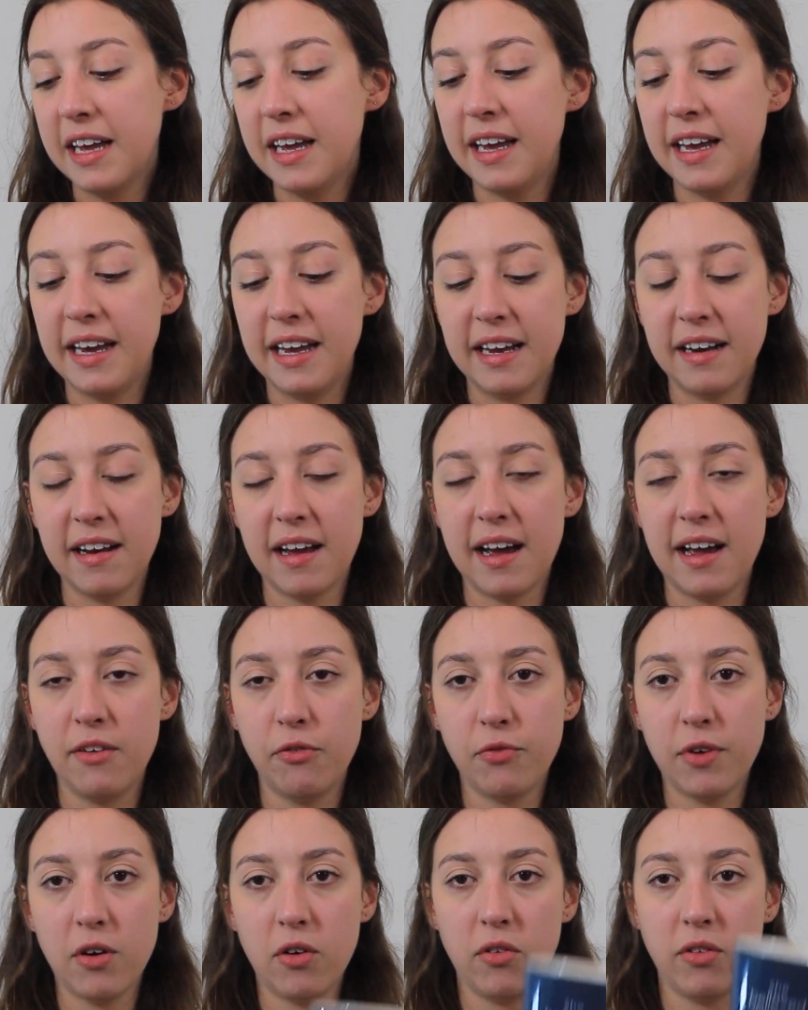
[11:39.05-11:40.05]
And I
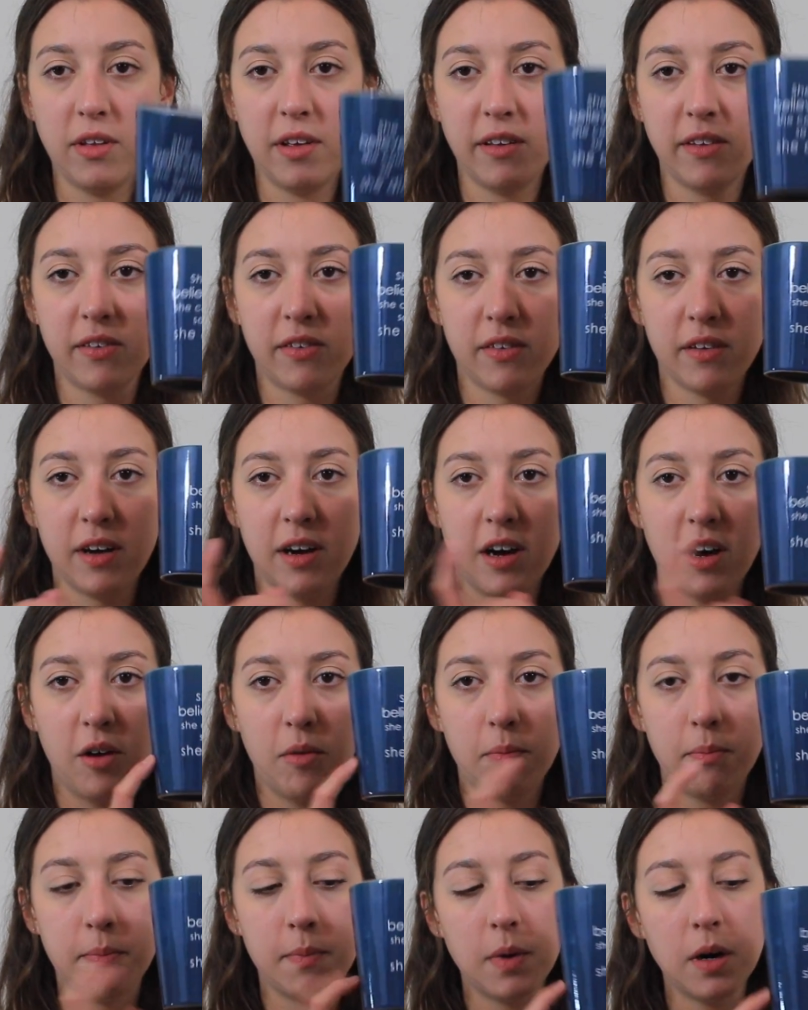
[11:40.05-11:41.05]
found this
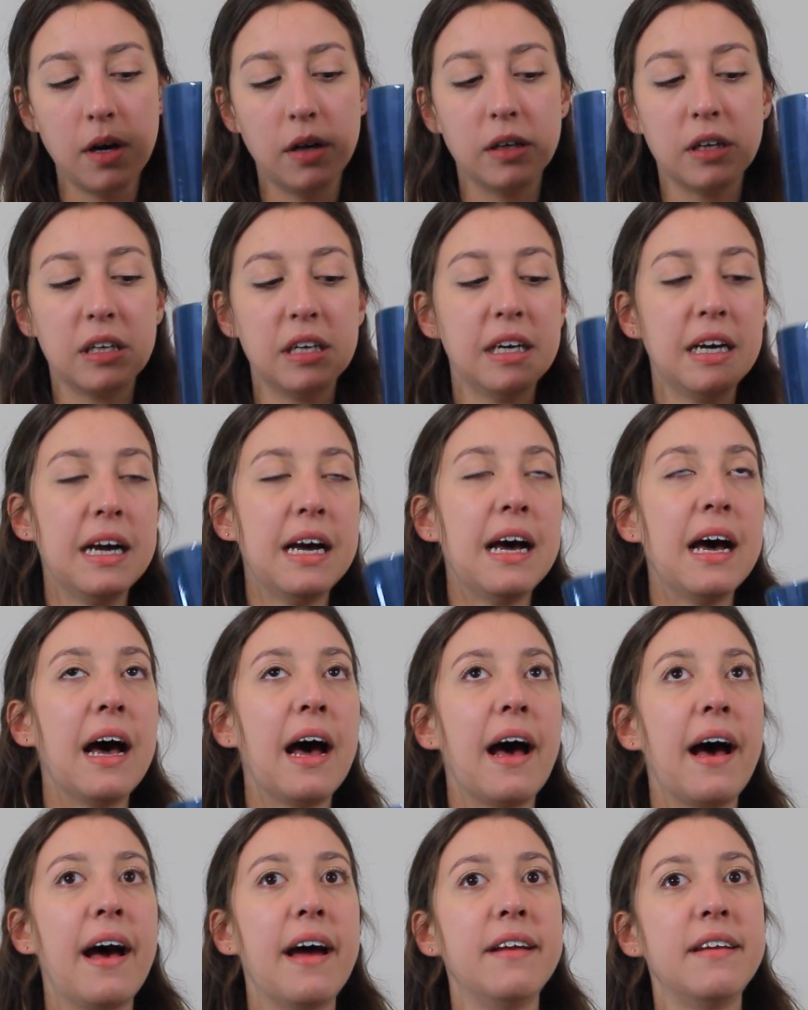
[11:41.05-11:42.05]
mug
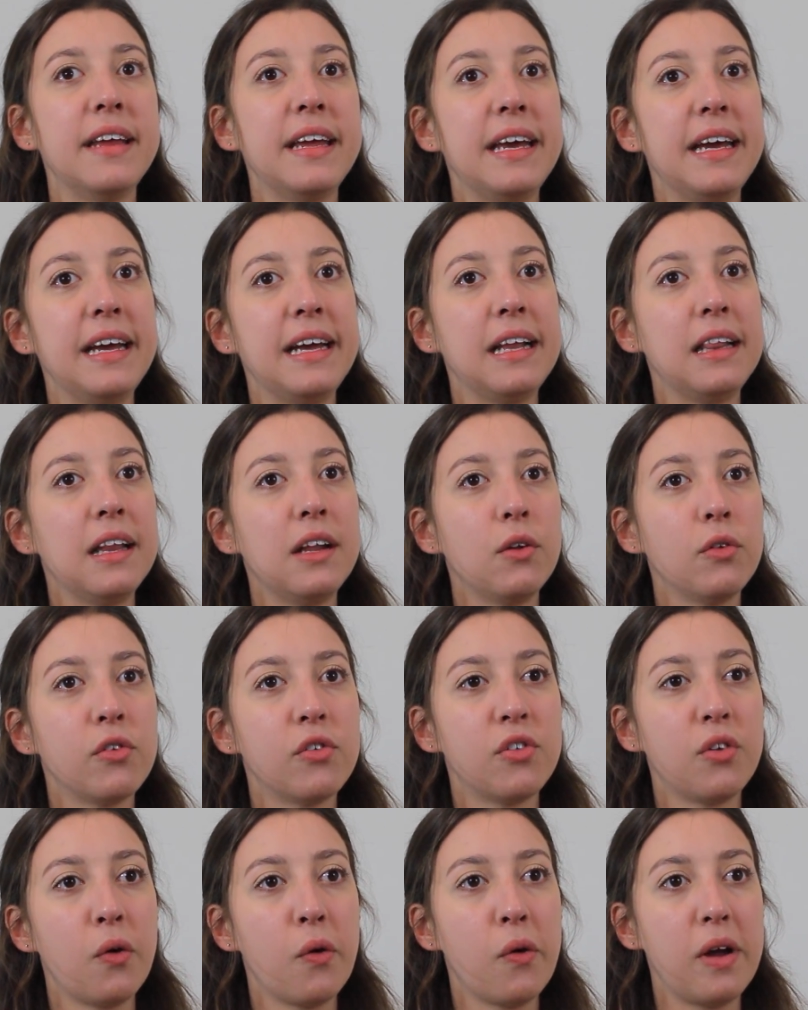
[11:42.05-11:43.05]
at a little
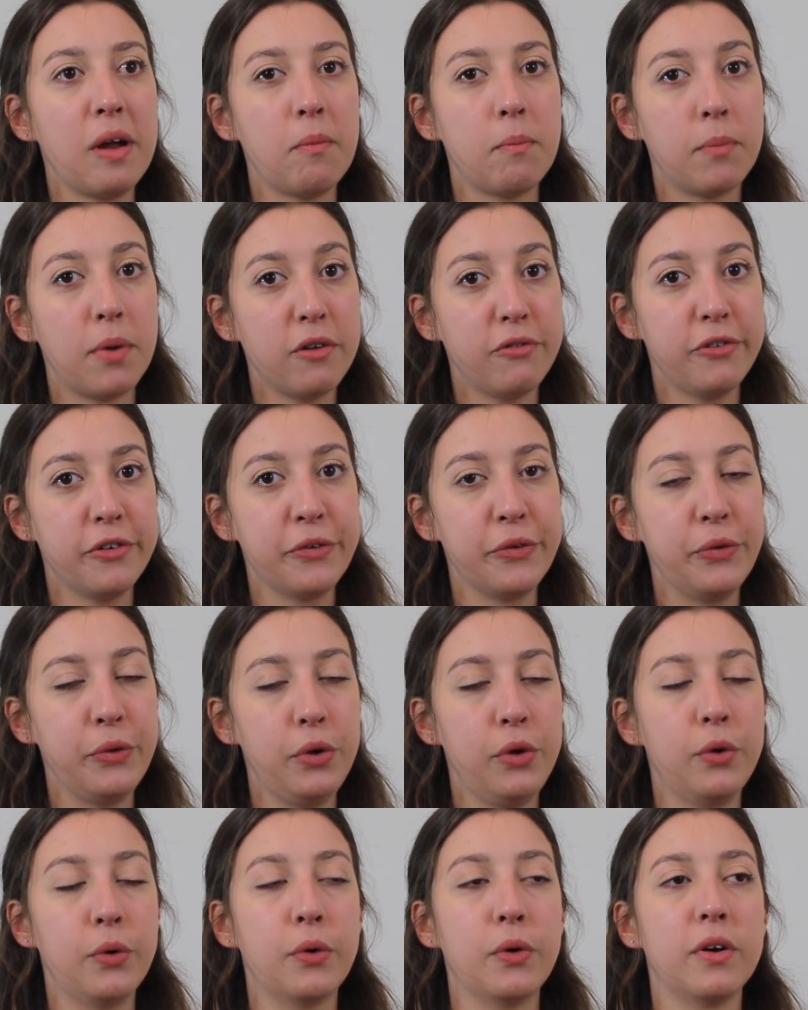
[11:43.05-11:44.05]
store in Buffalo, New
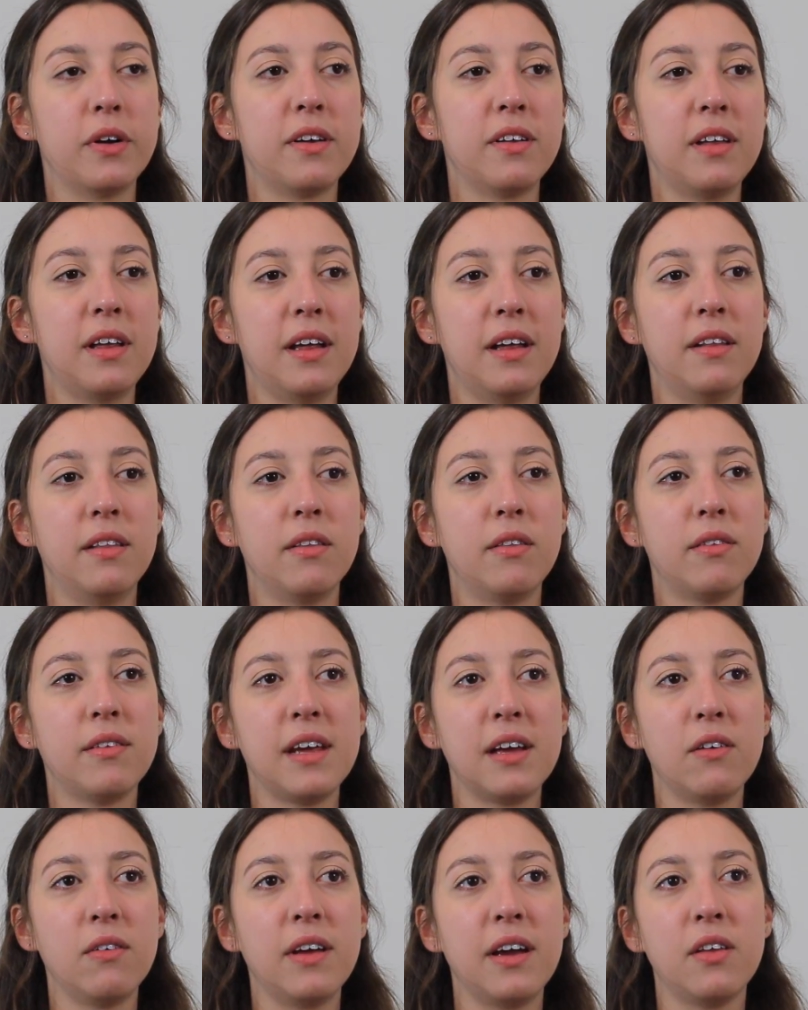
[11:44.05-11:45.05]
York, and
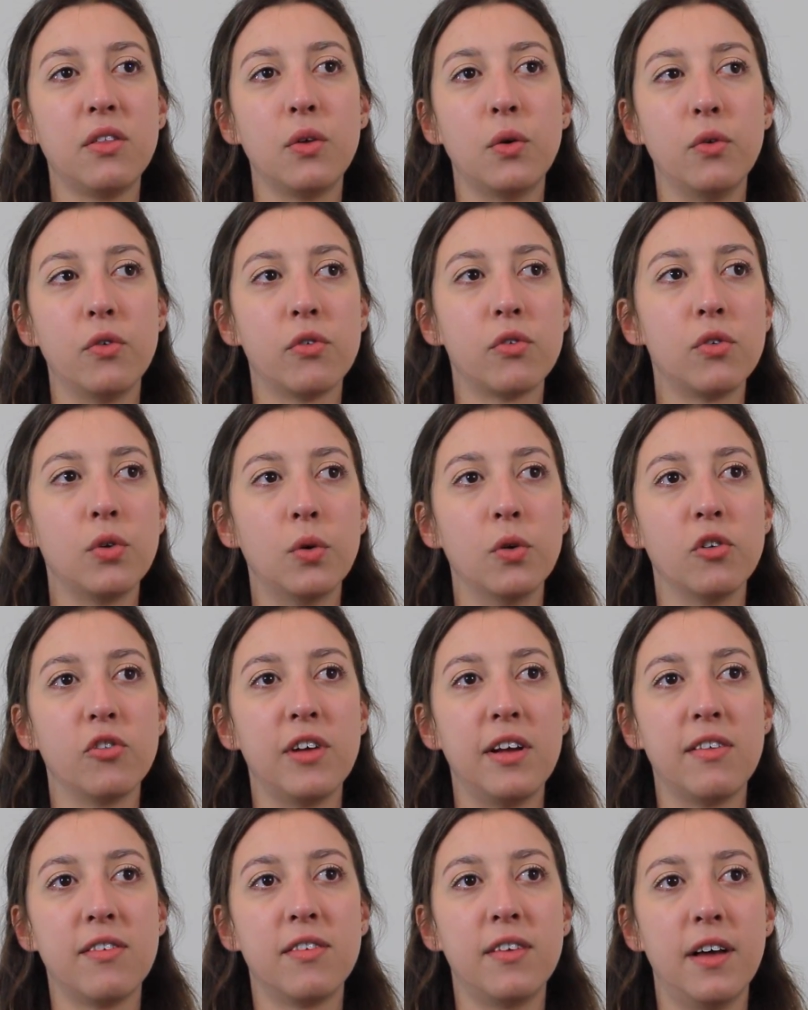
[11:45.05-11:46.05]
kind of like those stores
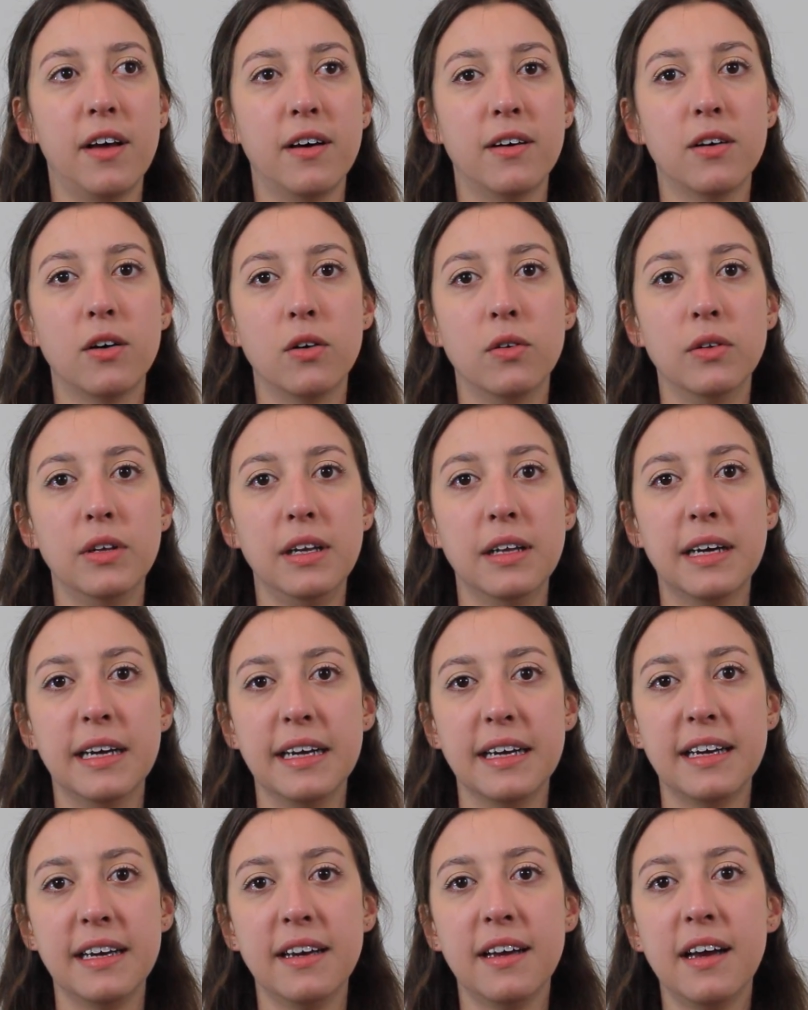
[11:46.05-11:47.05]
that sell only
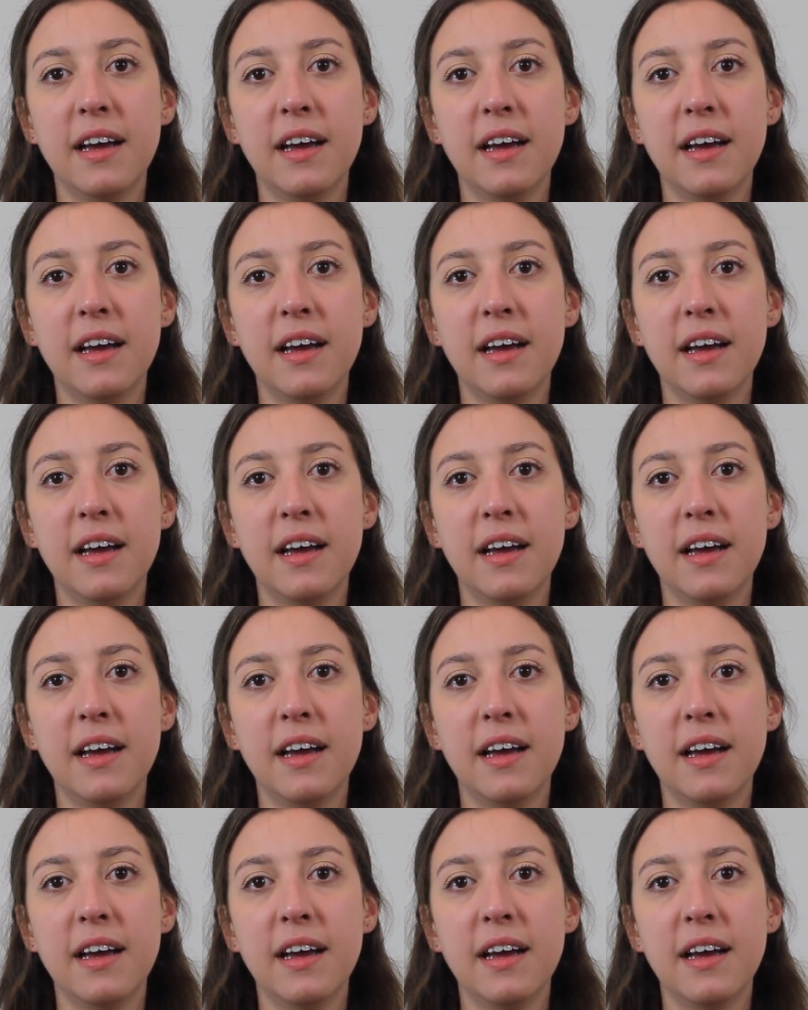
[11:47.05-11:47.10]
like